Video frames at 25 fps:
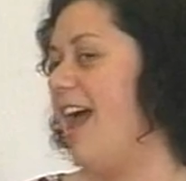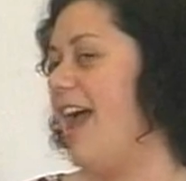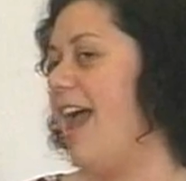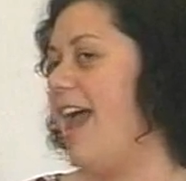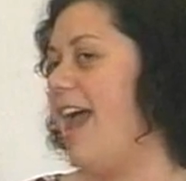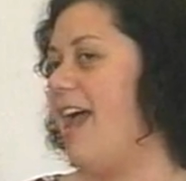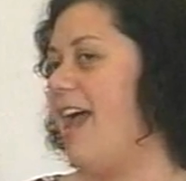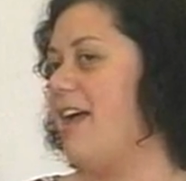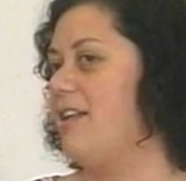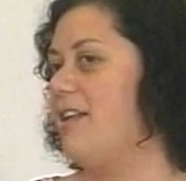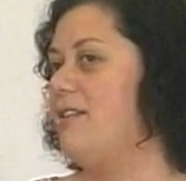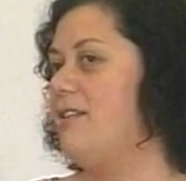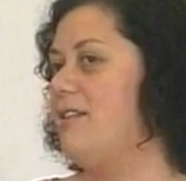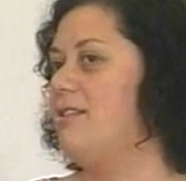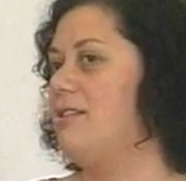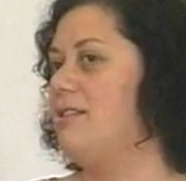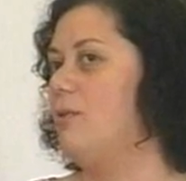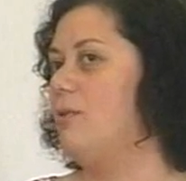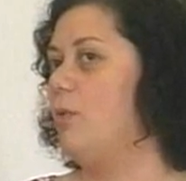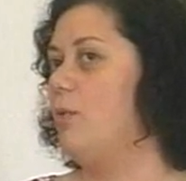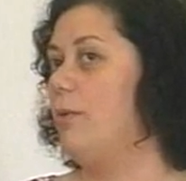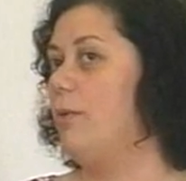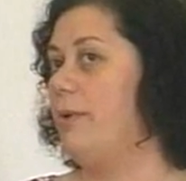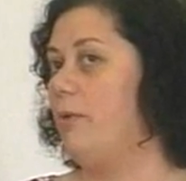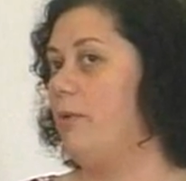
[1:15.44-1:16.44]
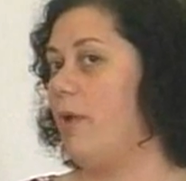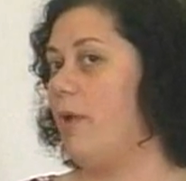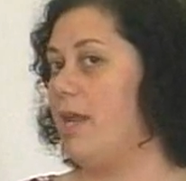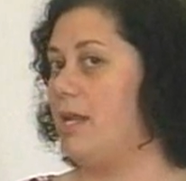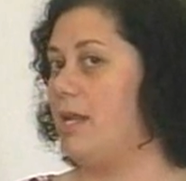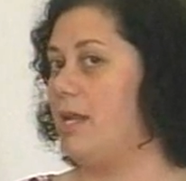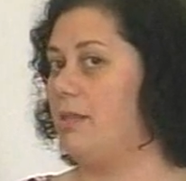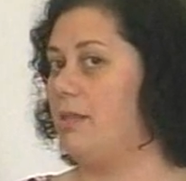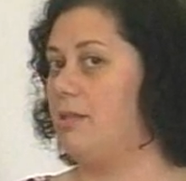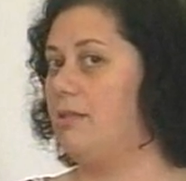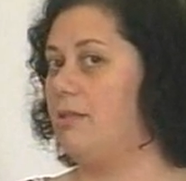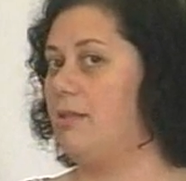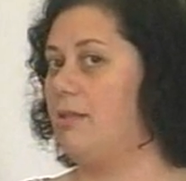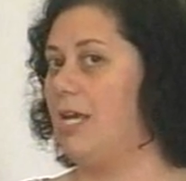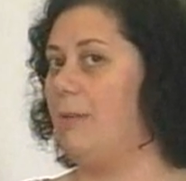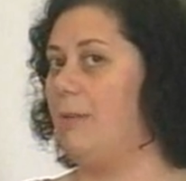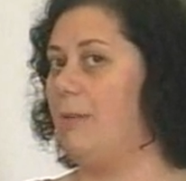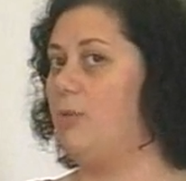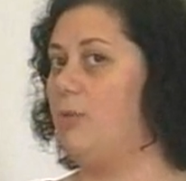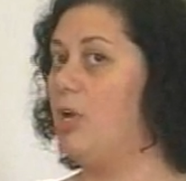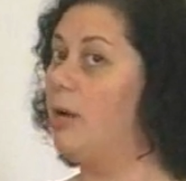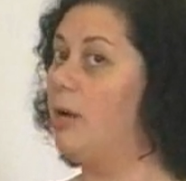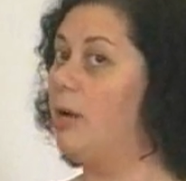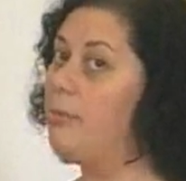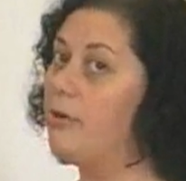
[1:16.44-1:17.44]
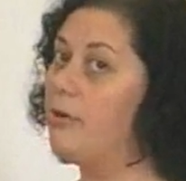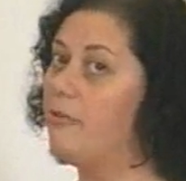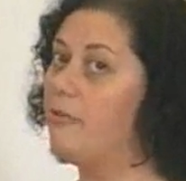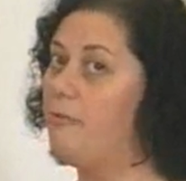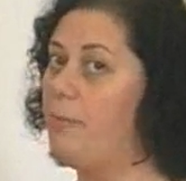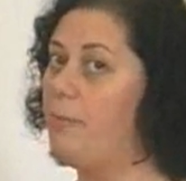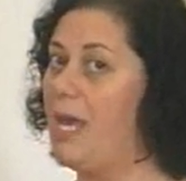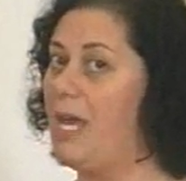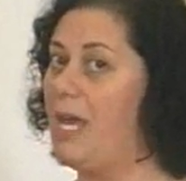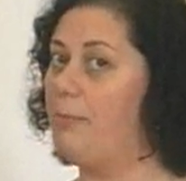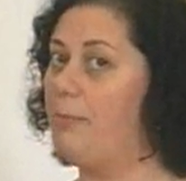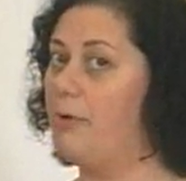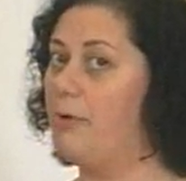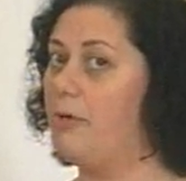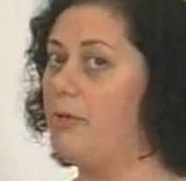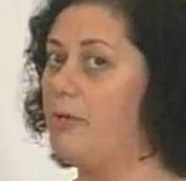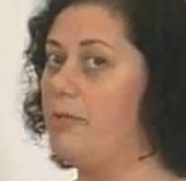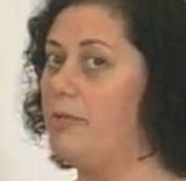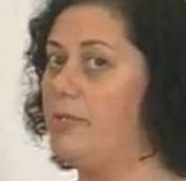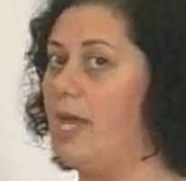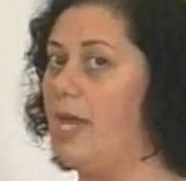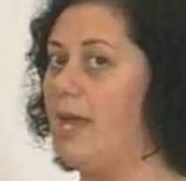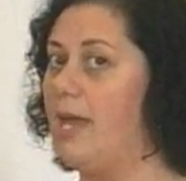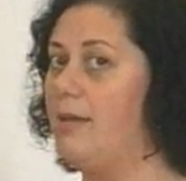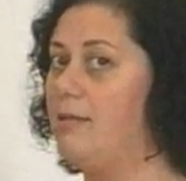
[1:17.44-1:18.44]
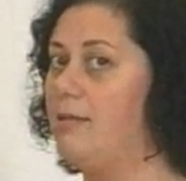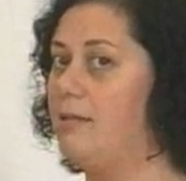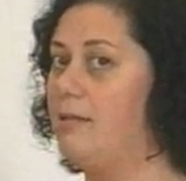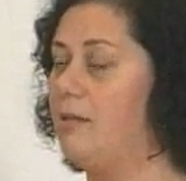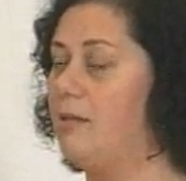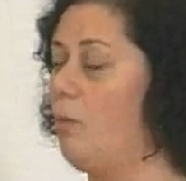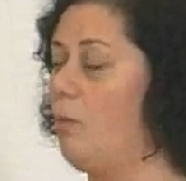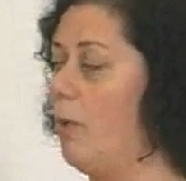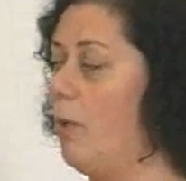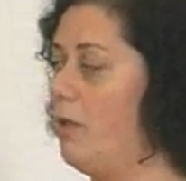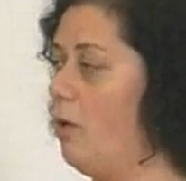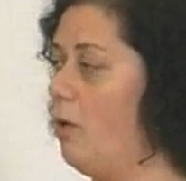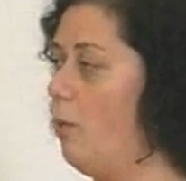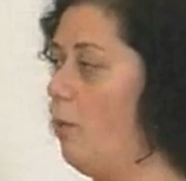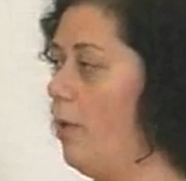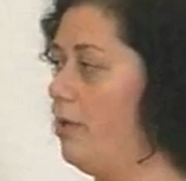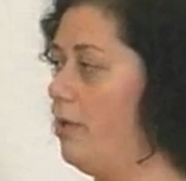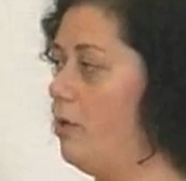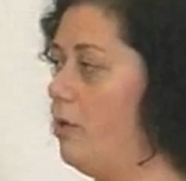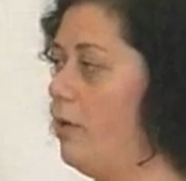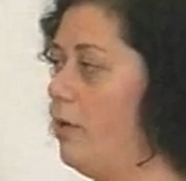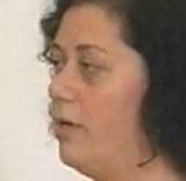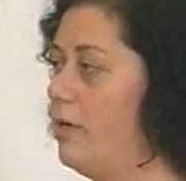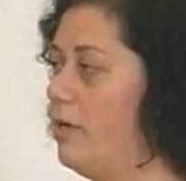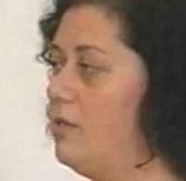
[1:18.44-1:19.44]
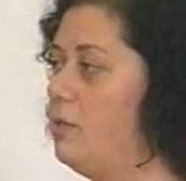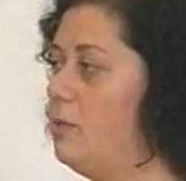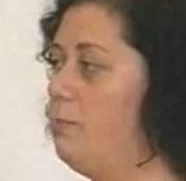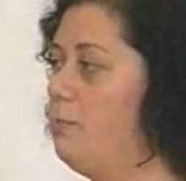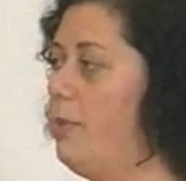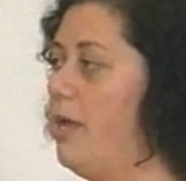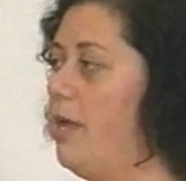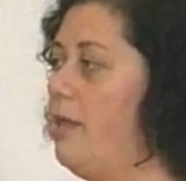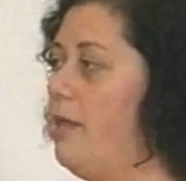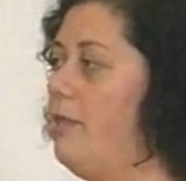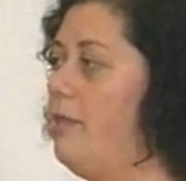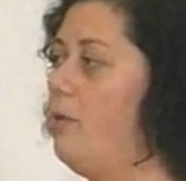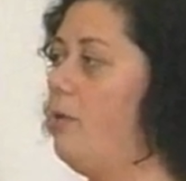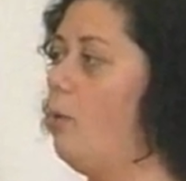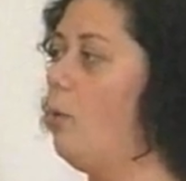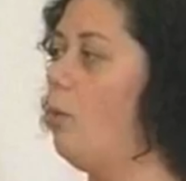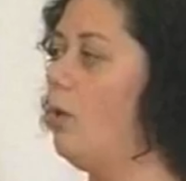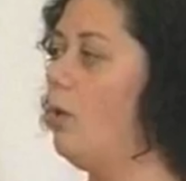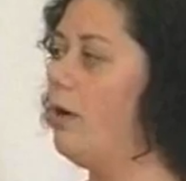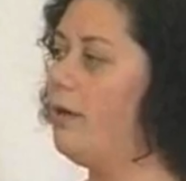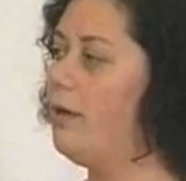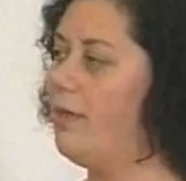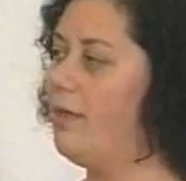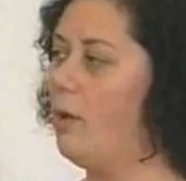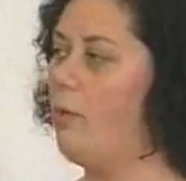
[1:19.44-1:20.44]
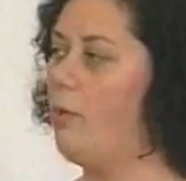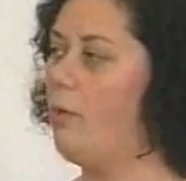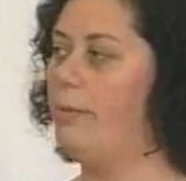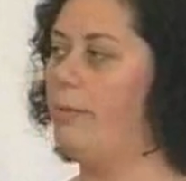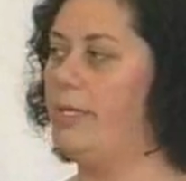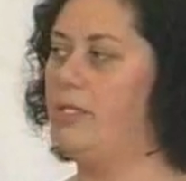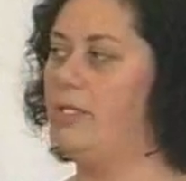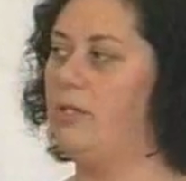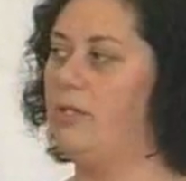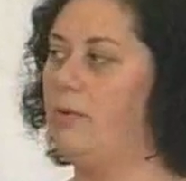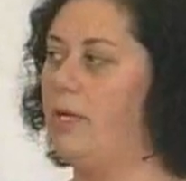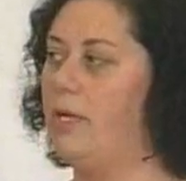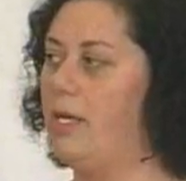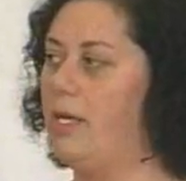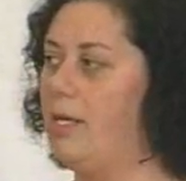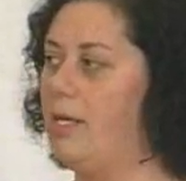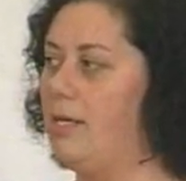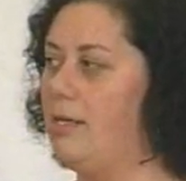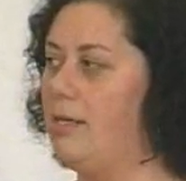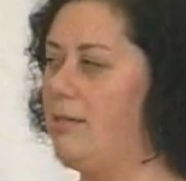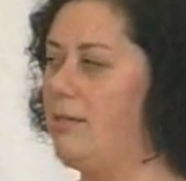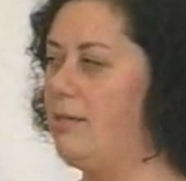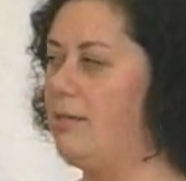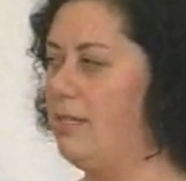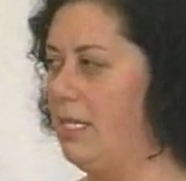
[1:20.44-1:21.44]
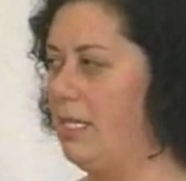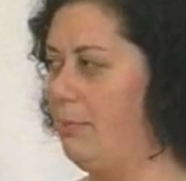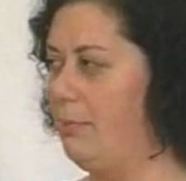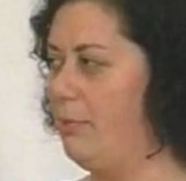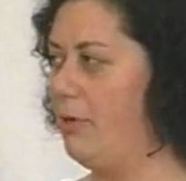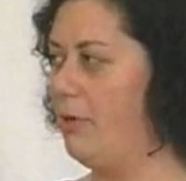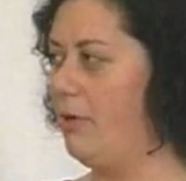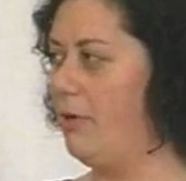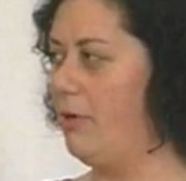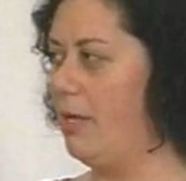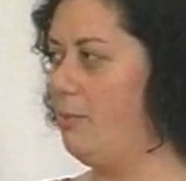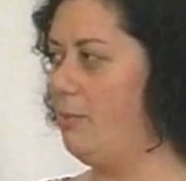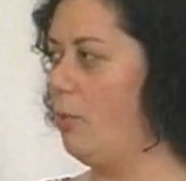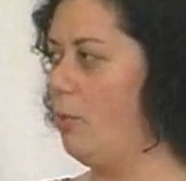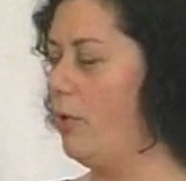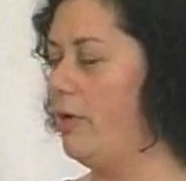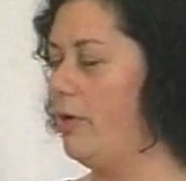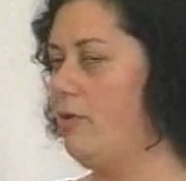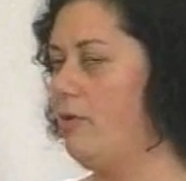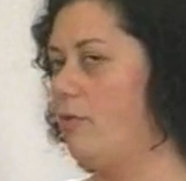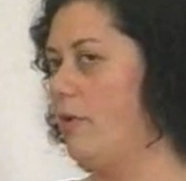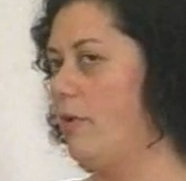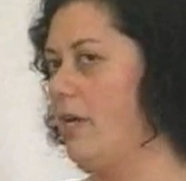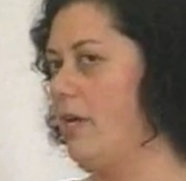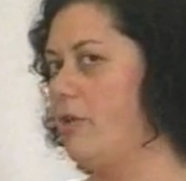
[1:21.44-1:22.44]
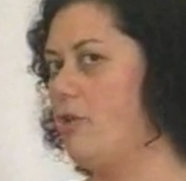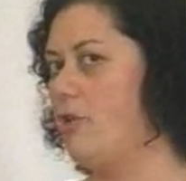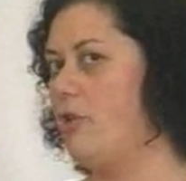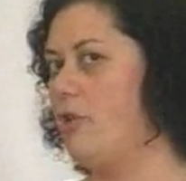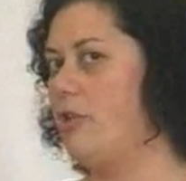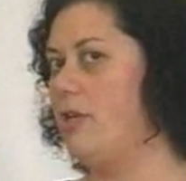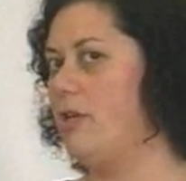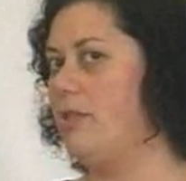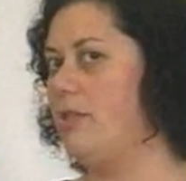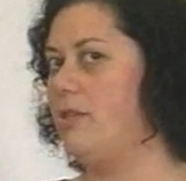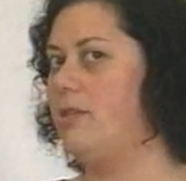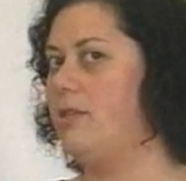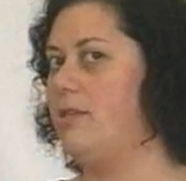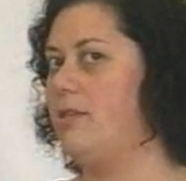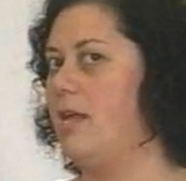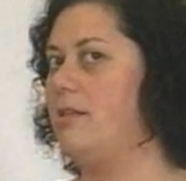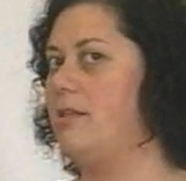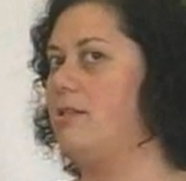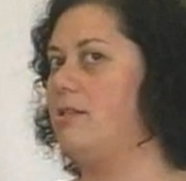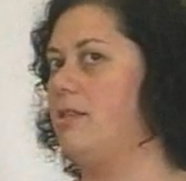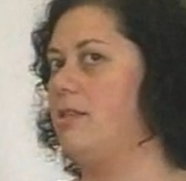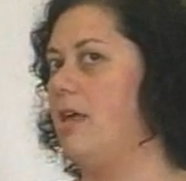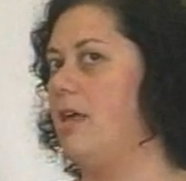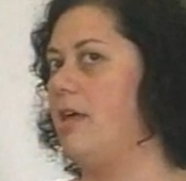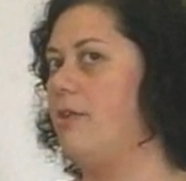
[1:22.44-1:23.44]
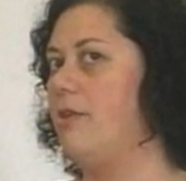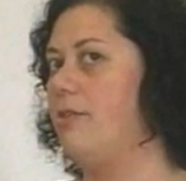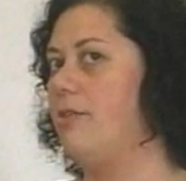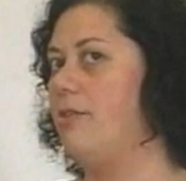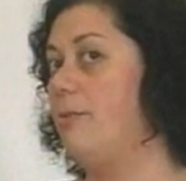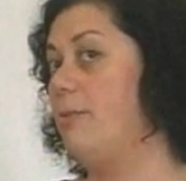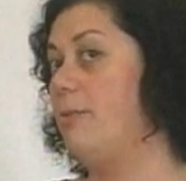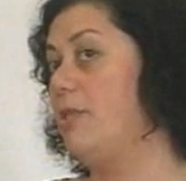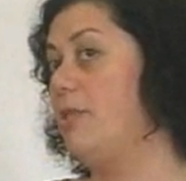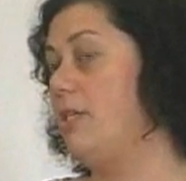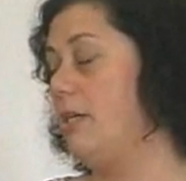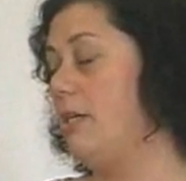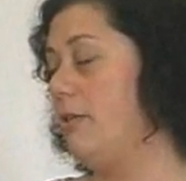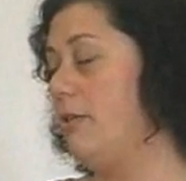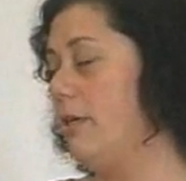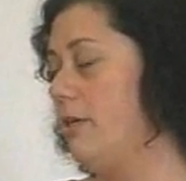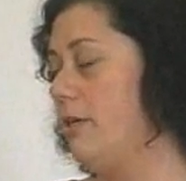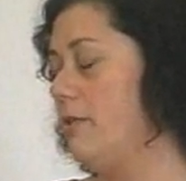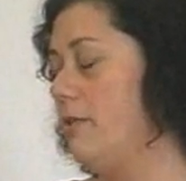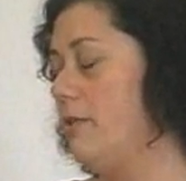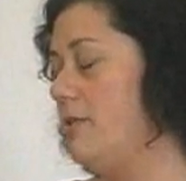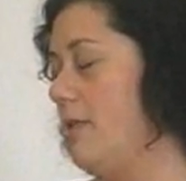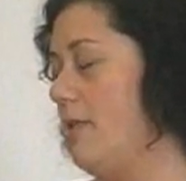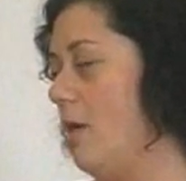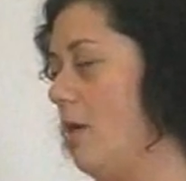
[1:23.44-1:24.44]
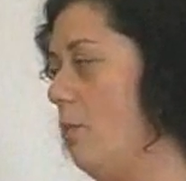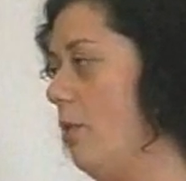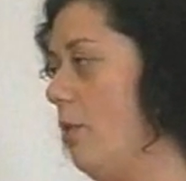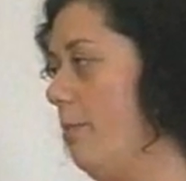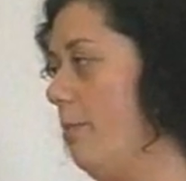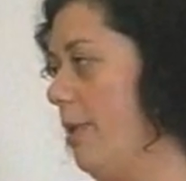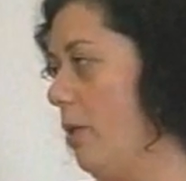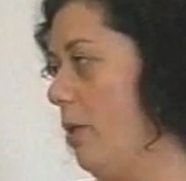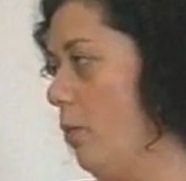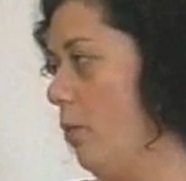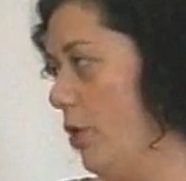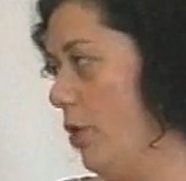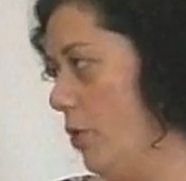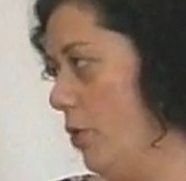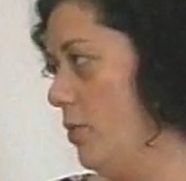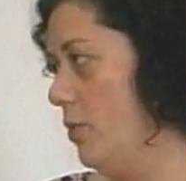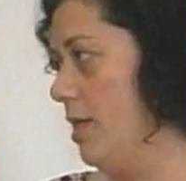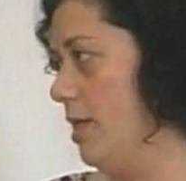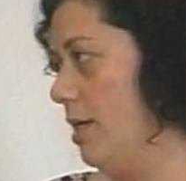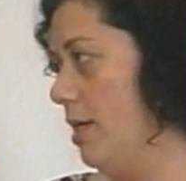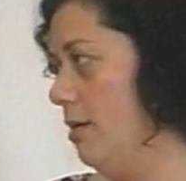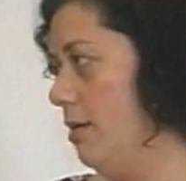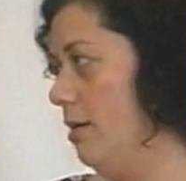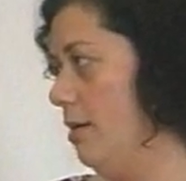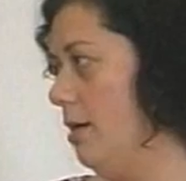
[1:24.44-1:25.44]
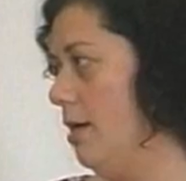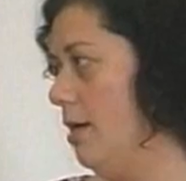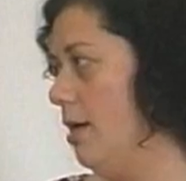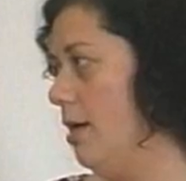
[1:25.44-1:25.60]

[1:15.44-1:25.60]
and we'll be writing the same number of papers as in a 101 course, but the work that we'll be doing is deeper and more enriched in the sense that the materials that we'll be using